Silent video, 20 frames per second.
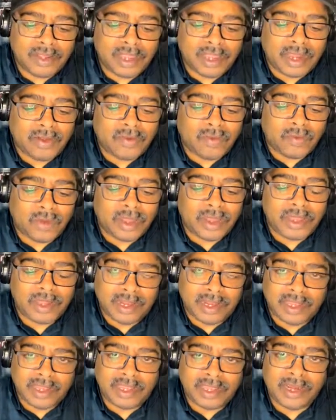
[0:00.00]
they don't
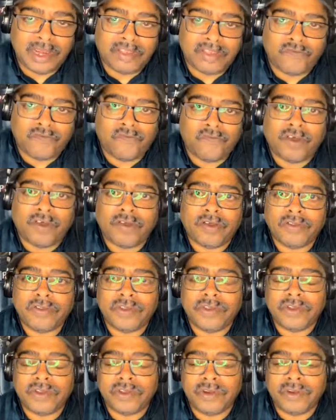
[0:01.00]
want anything that's
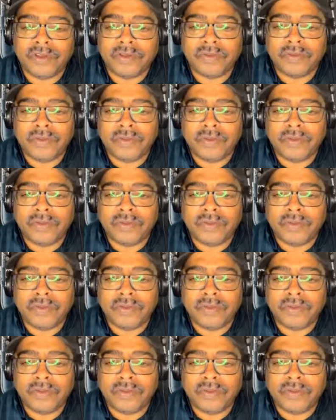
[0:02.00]
false.